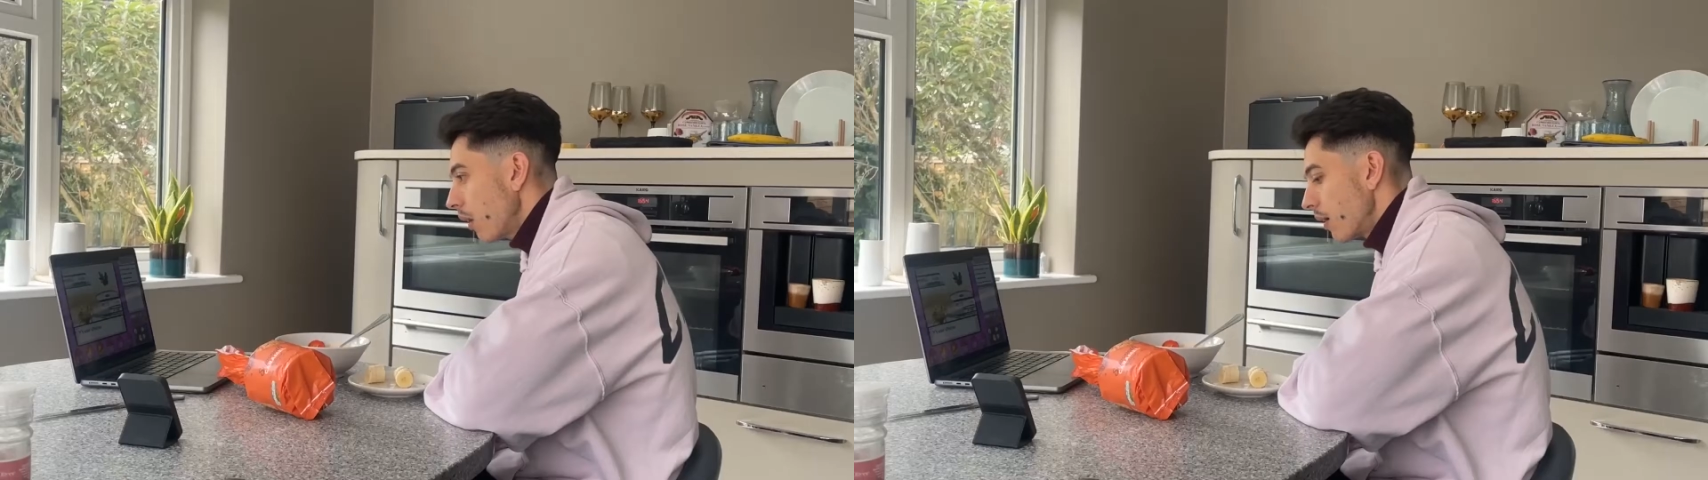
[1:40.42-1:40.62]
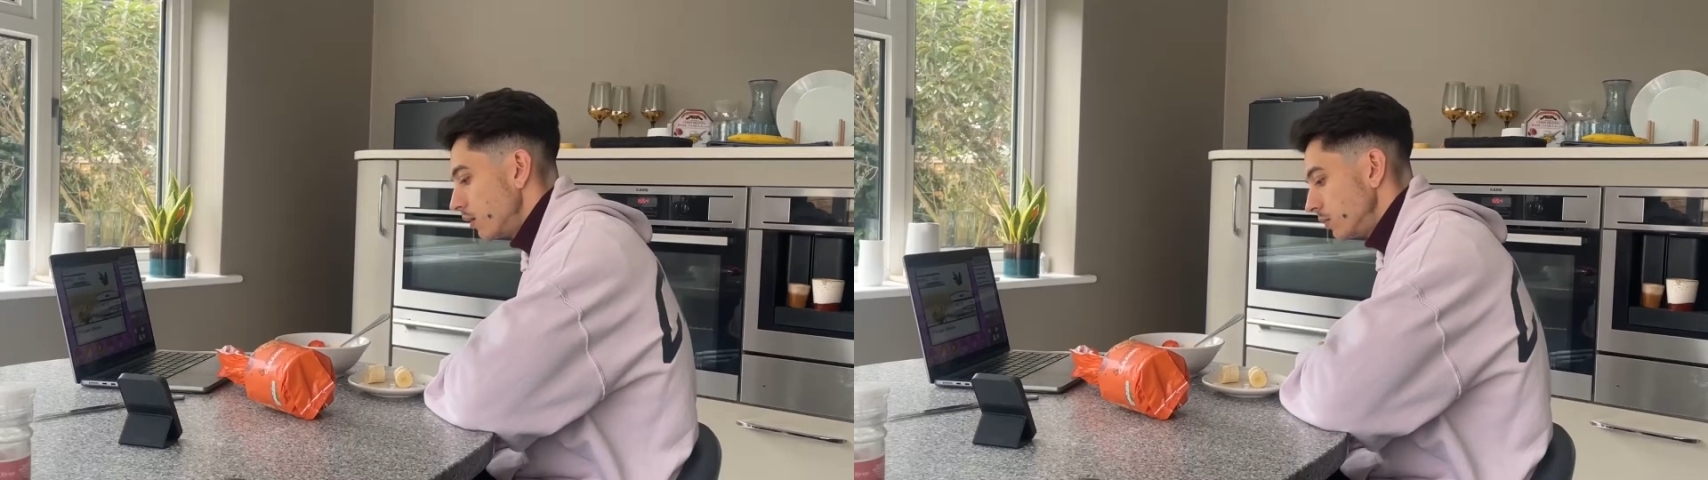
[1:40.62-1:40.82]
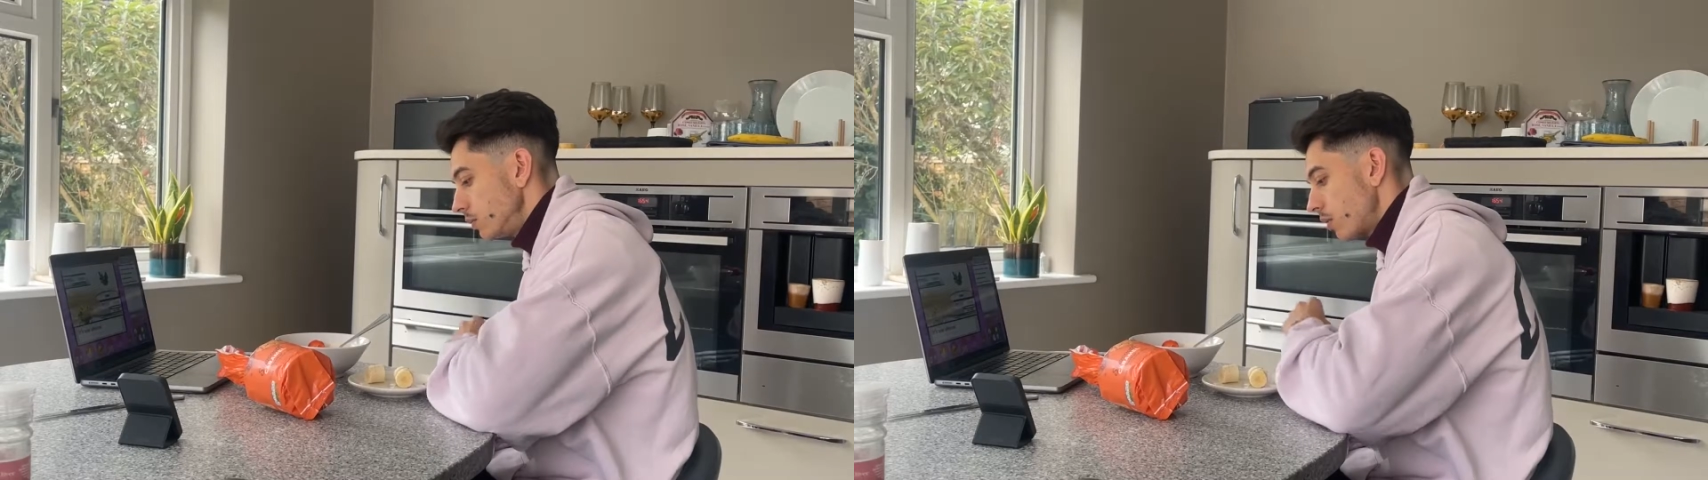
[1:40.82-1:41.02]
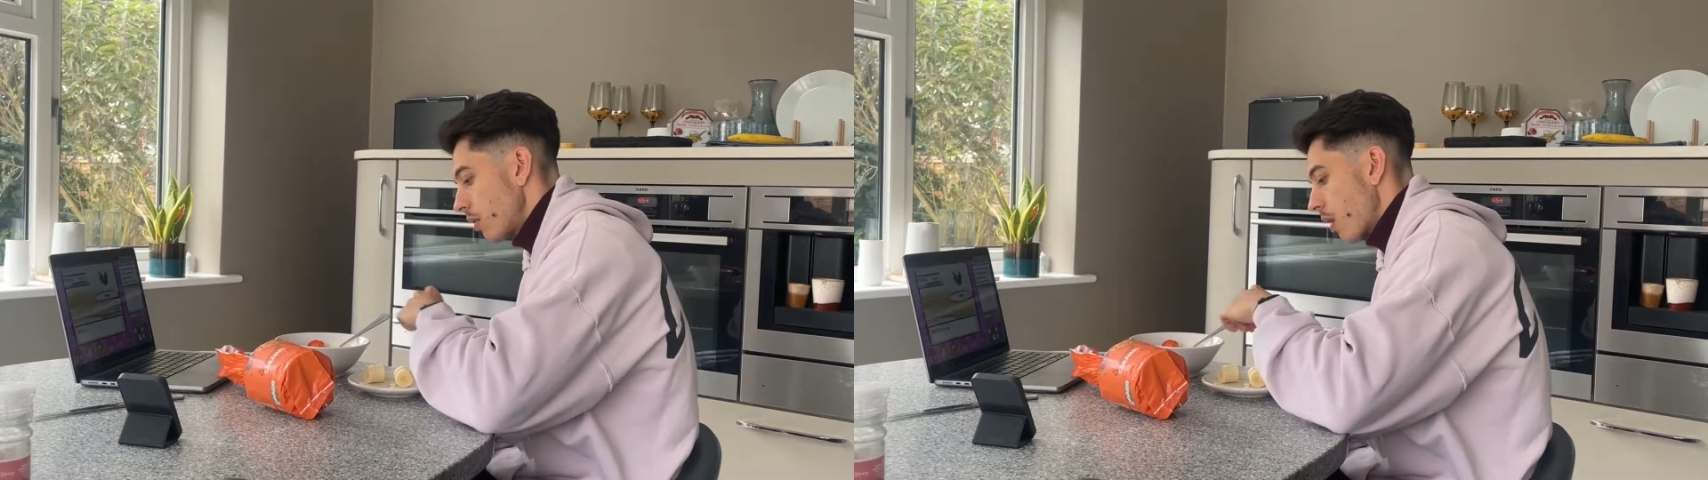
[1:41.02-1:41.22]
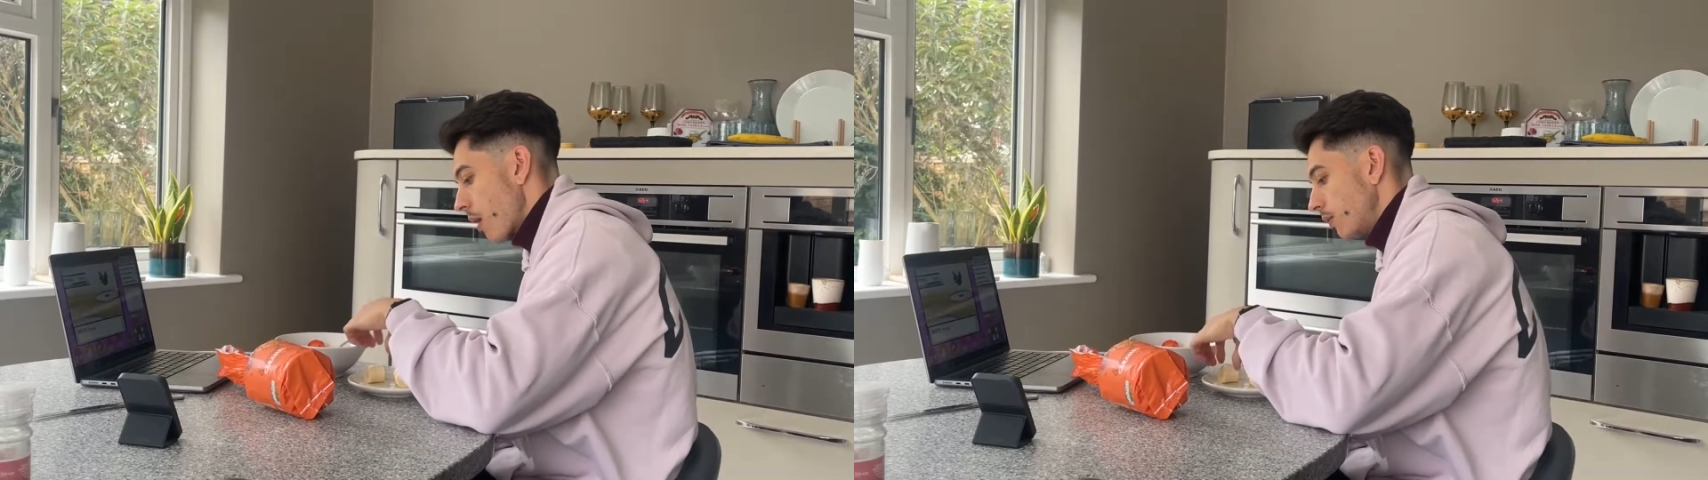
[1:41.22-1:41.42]
So
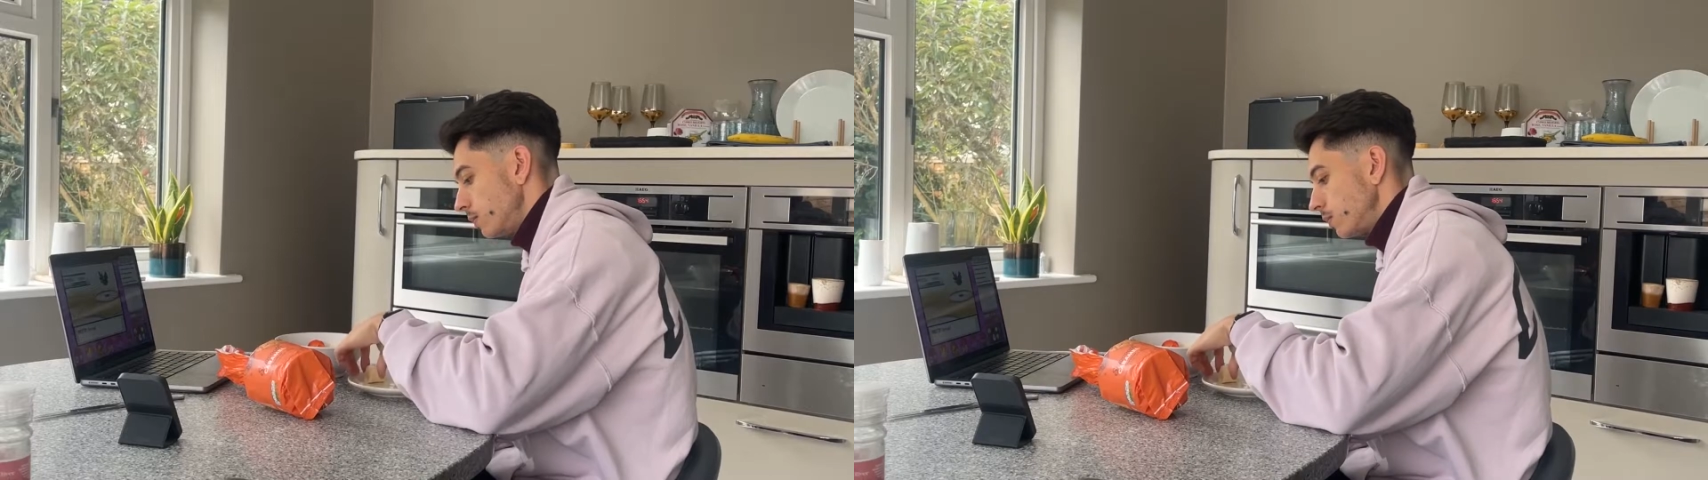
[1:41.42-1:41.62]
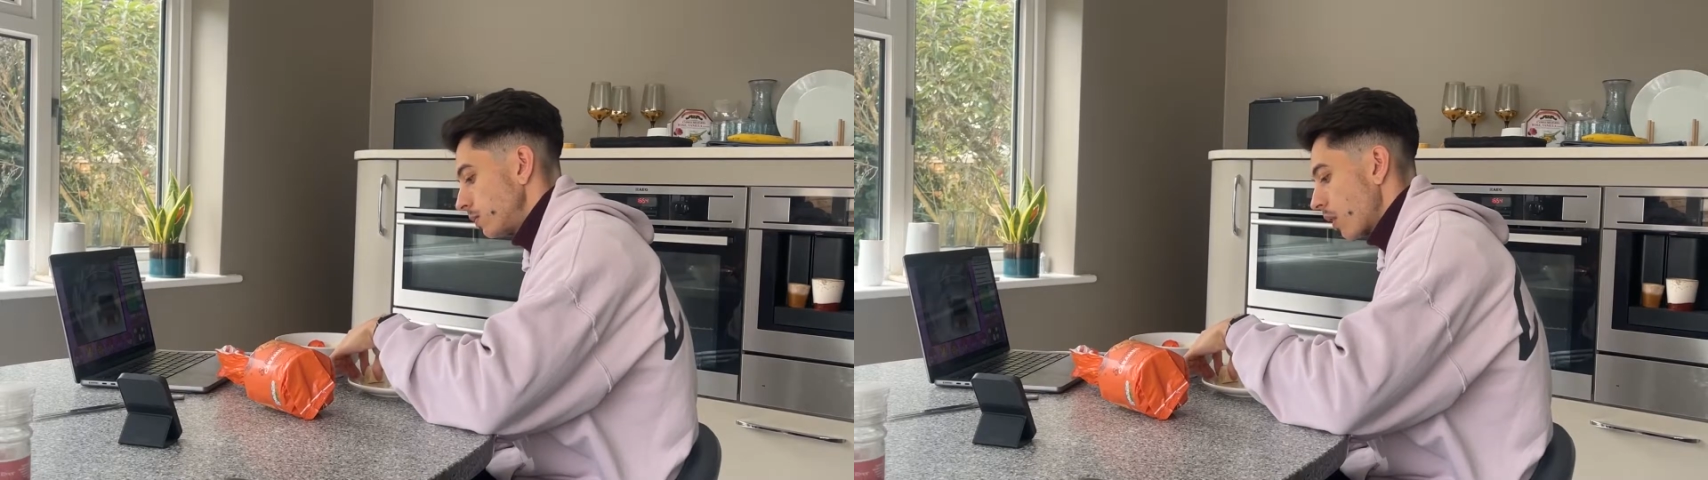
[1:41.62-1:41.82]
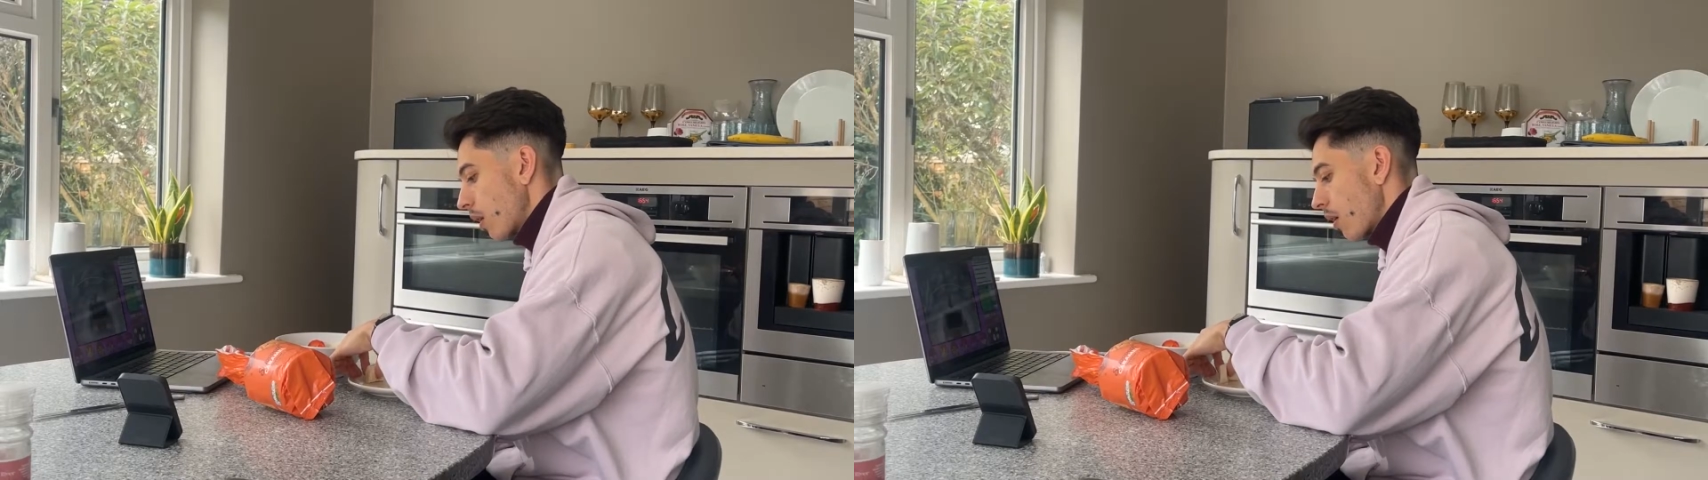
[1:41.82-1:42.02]
meal two now,